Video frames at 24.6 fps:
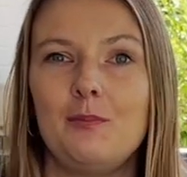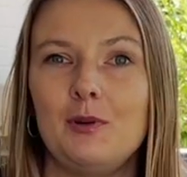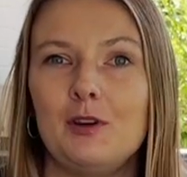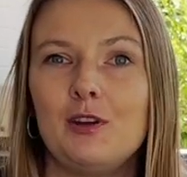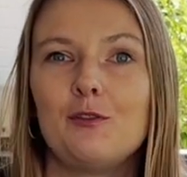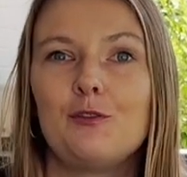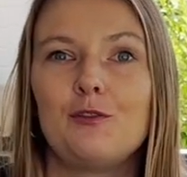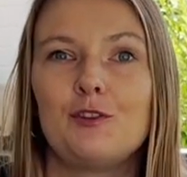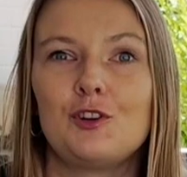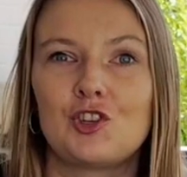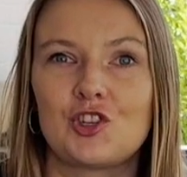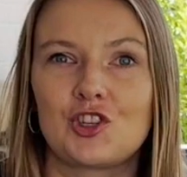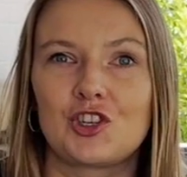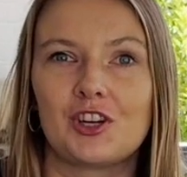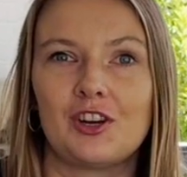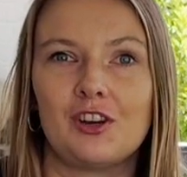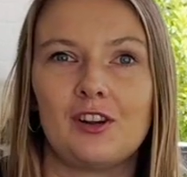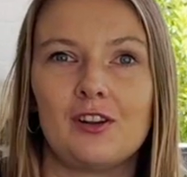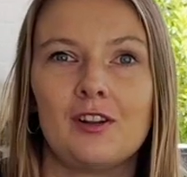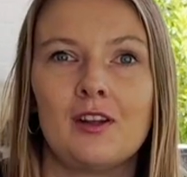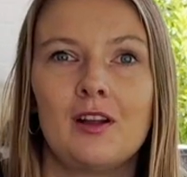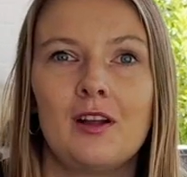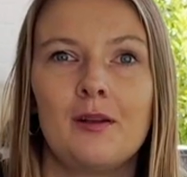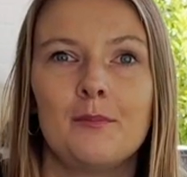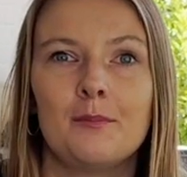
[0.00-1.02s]

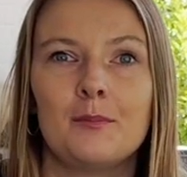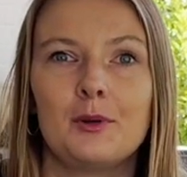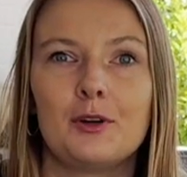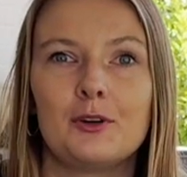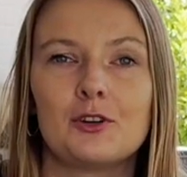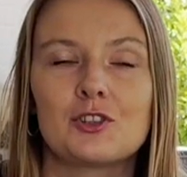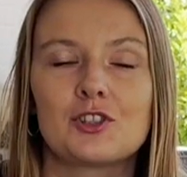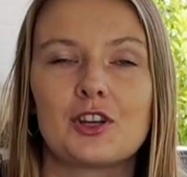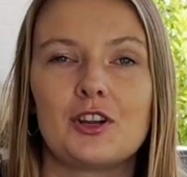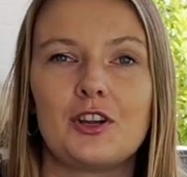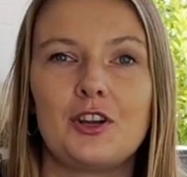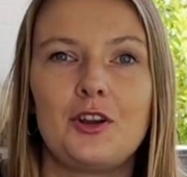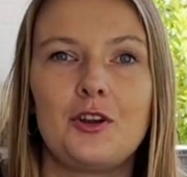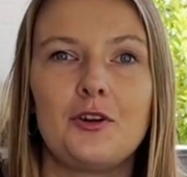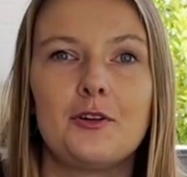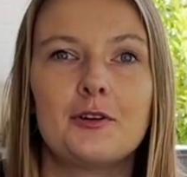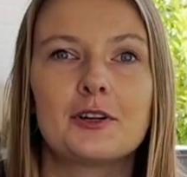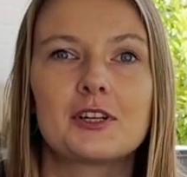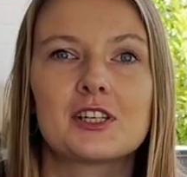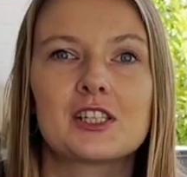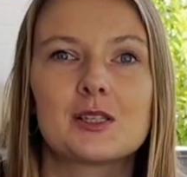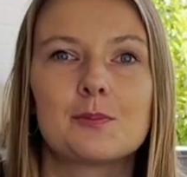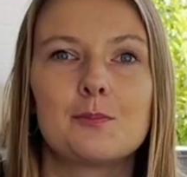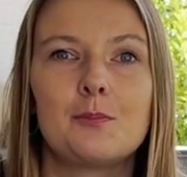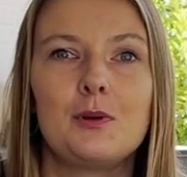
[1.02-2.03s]
beneficial because her
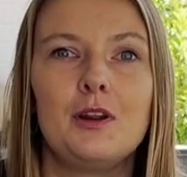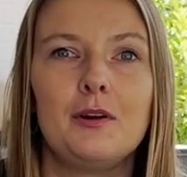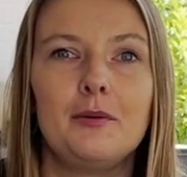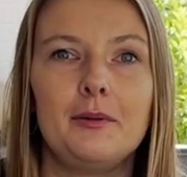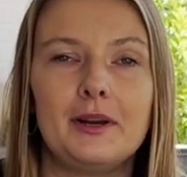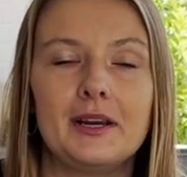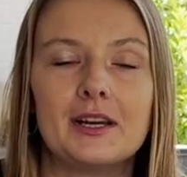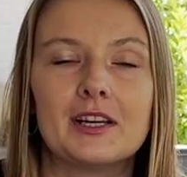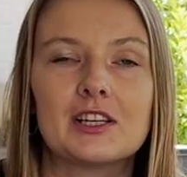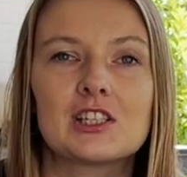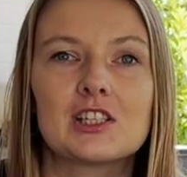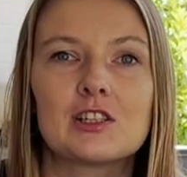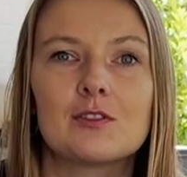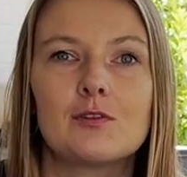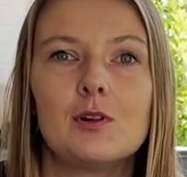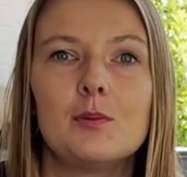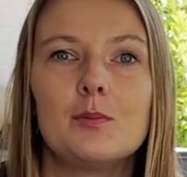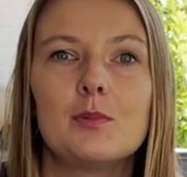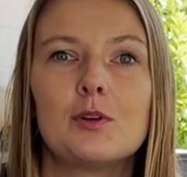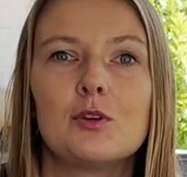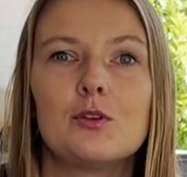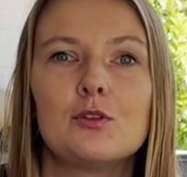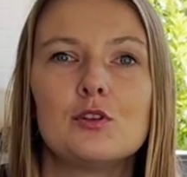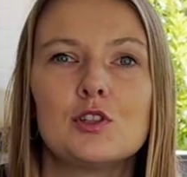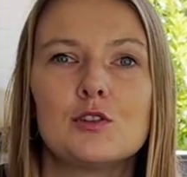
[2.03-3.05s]
experience will
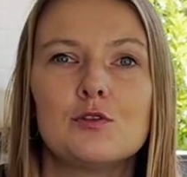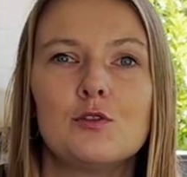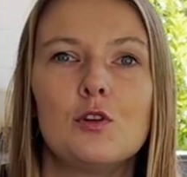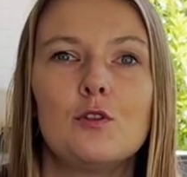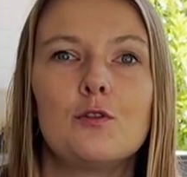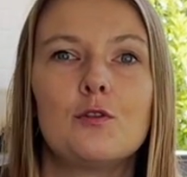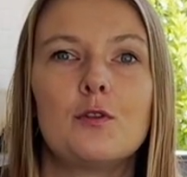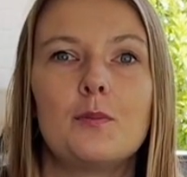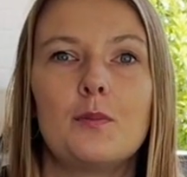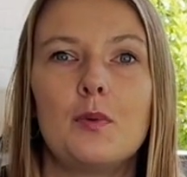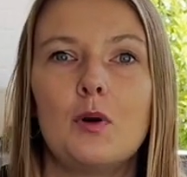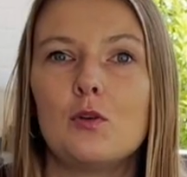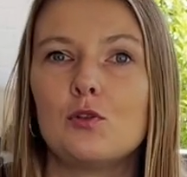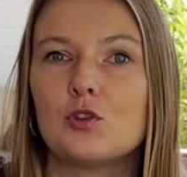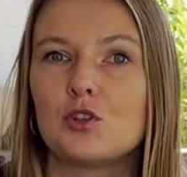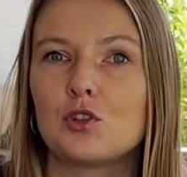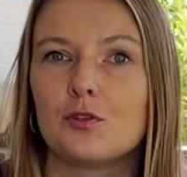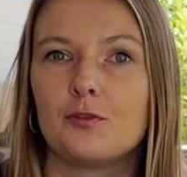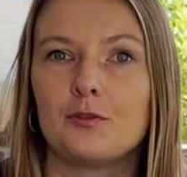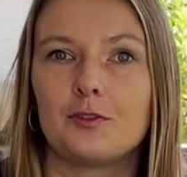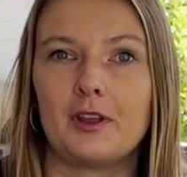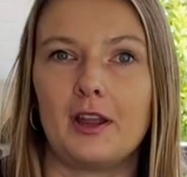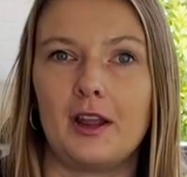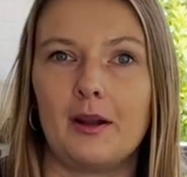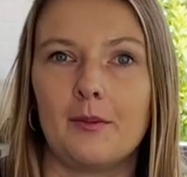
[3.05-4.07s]
be useful for both
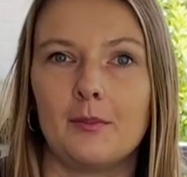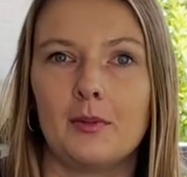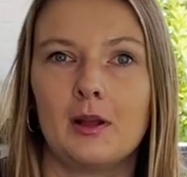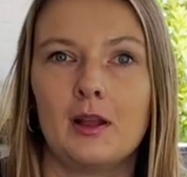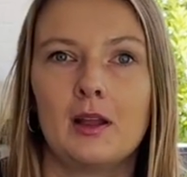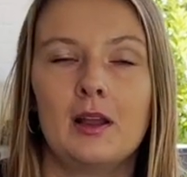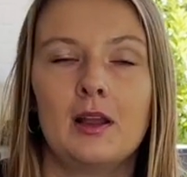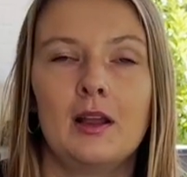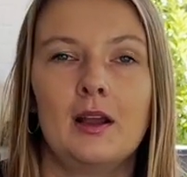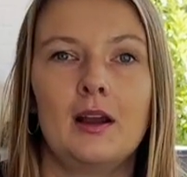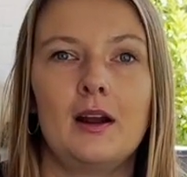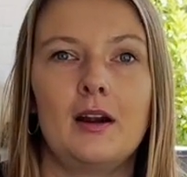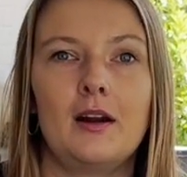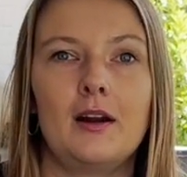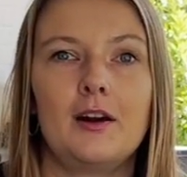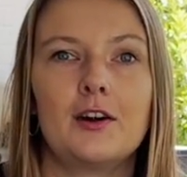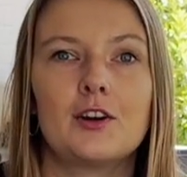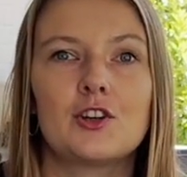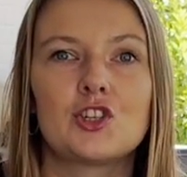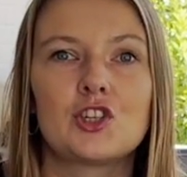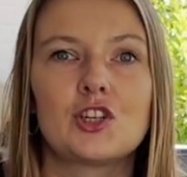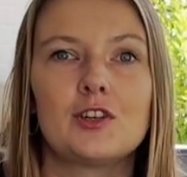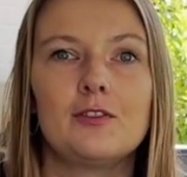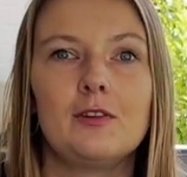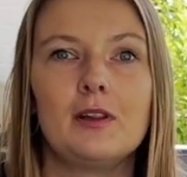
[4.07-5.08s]
of them. Uh,
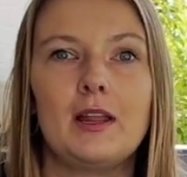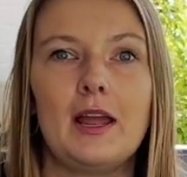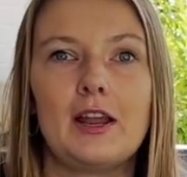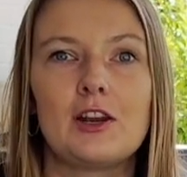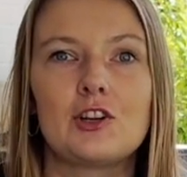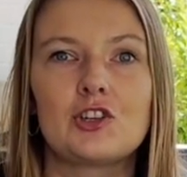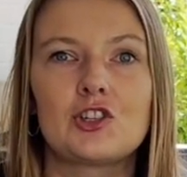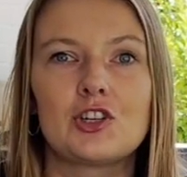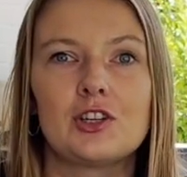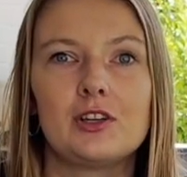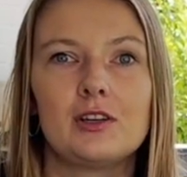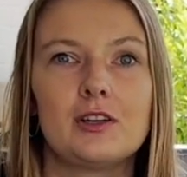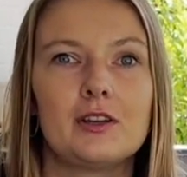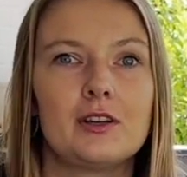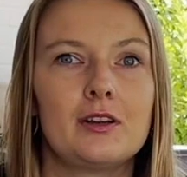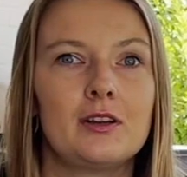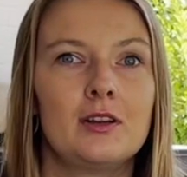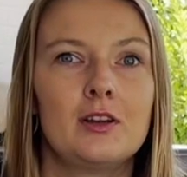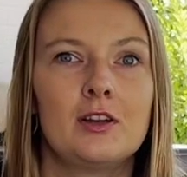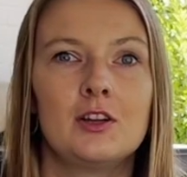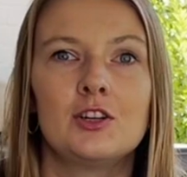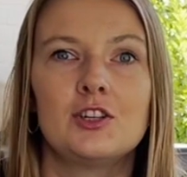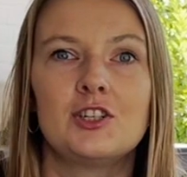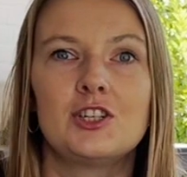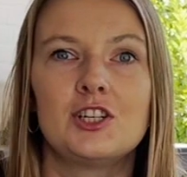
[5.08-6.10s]
she will actually
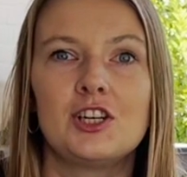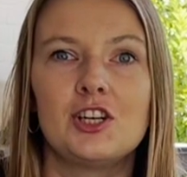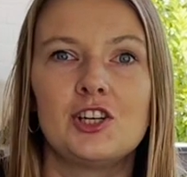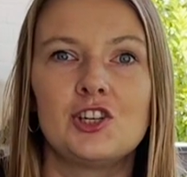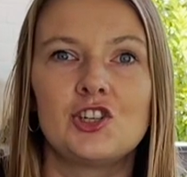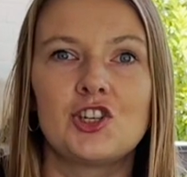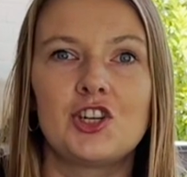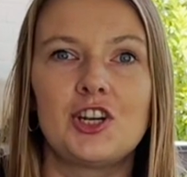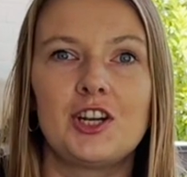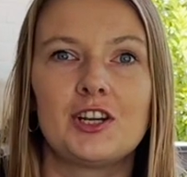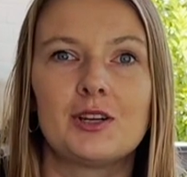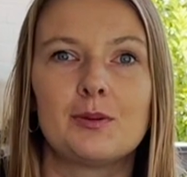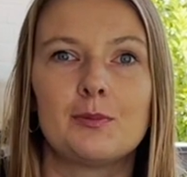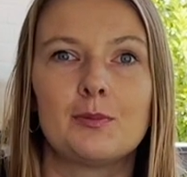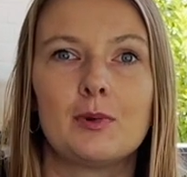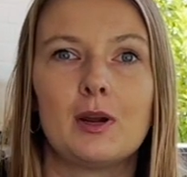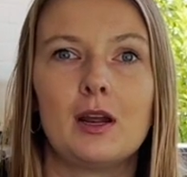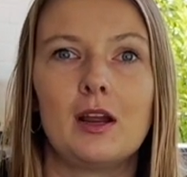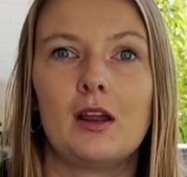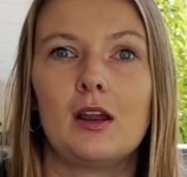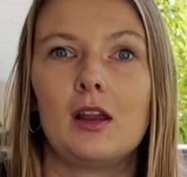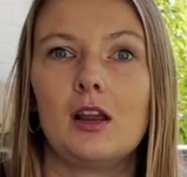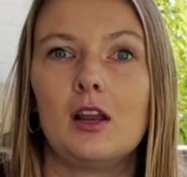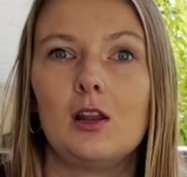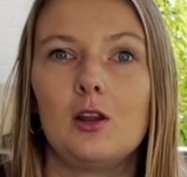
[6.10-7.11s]
teach him
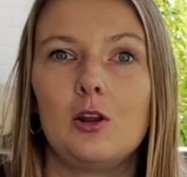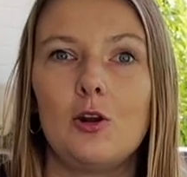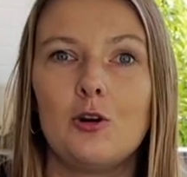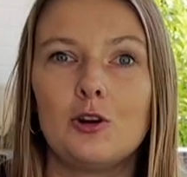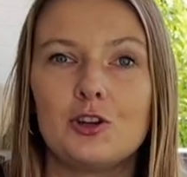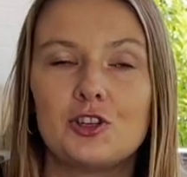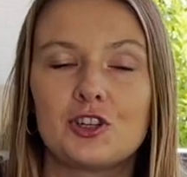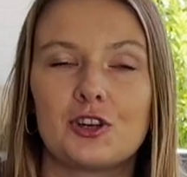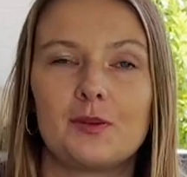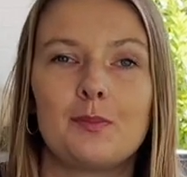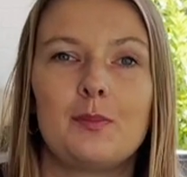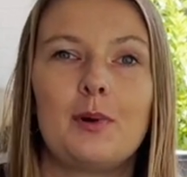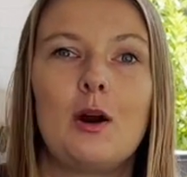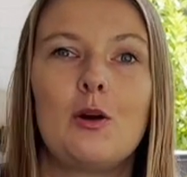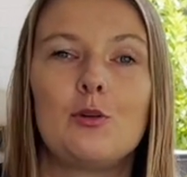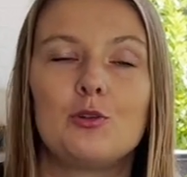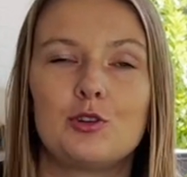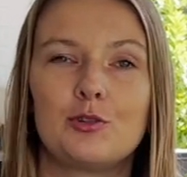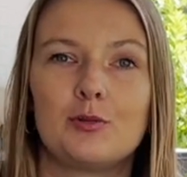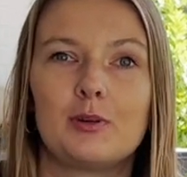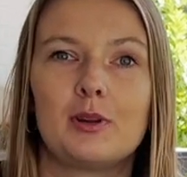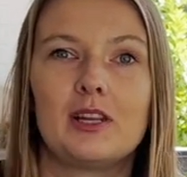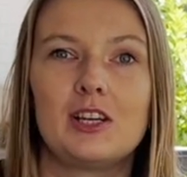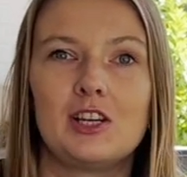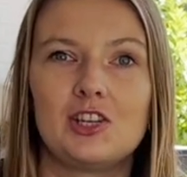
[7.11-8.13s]
uh, a lot about
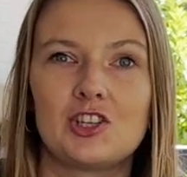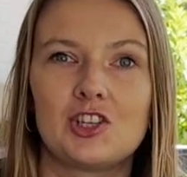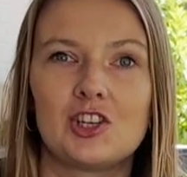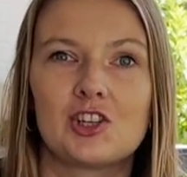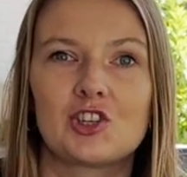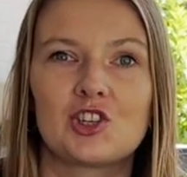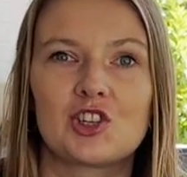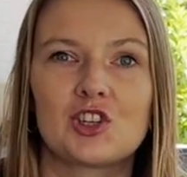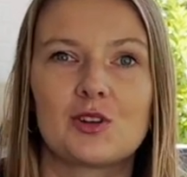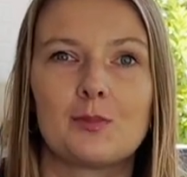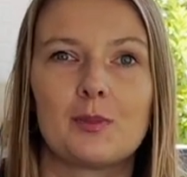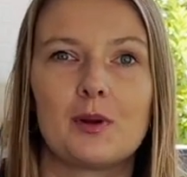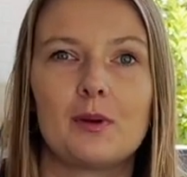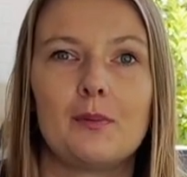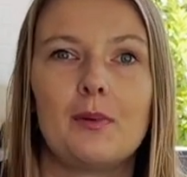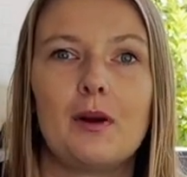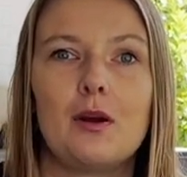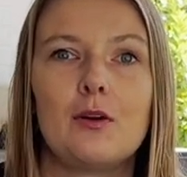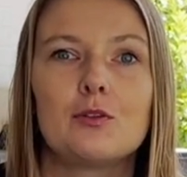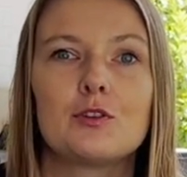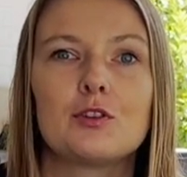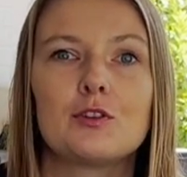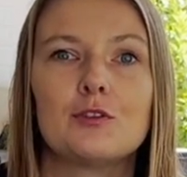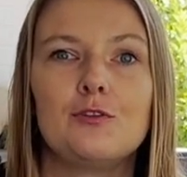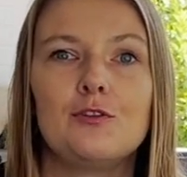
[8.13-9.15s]
relationship,
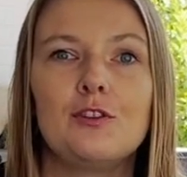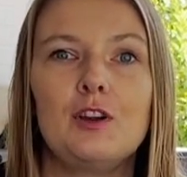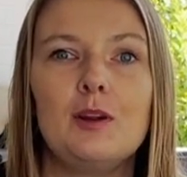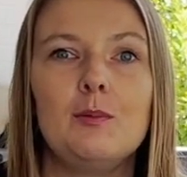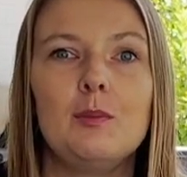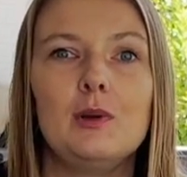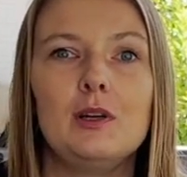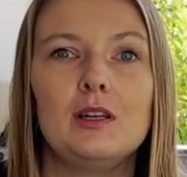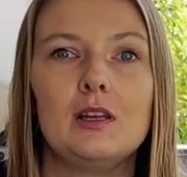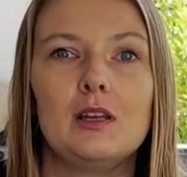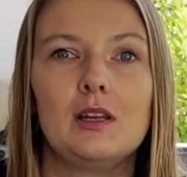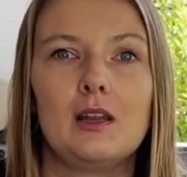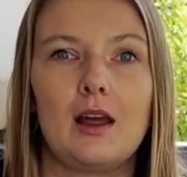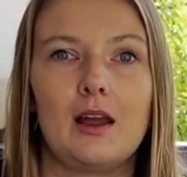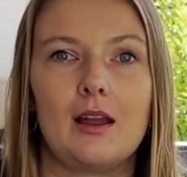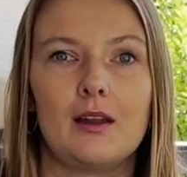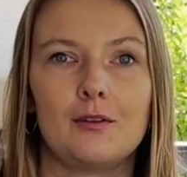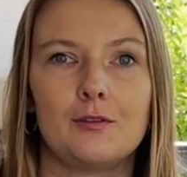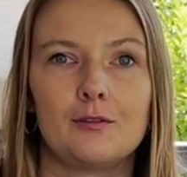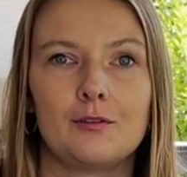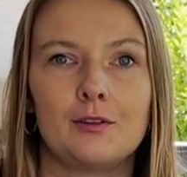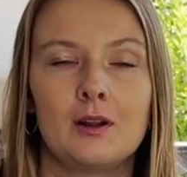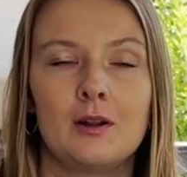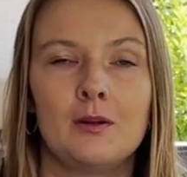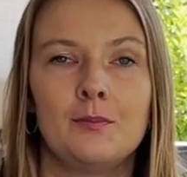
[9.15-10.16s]
about family
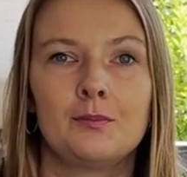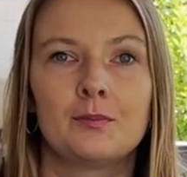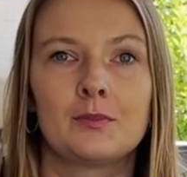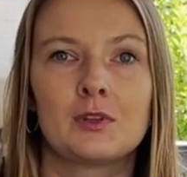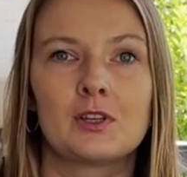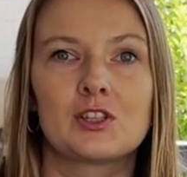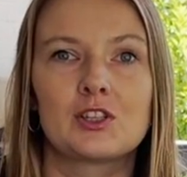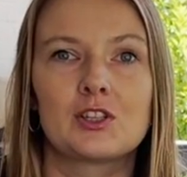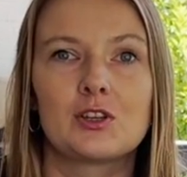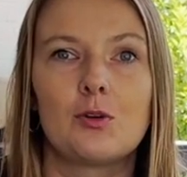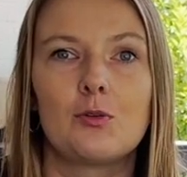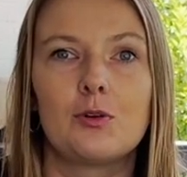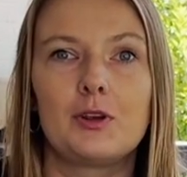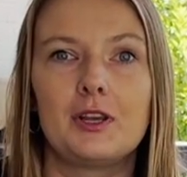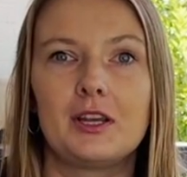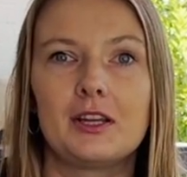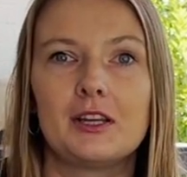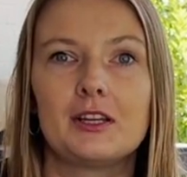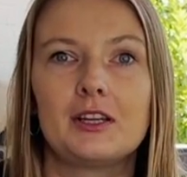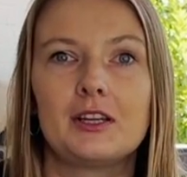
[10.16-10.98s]
life, so he can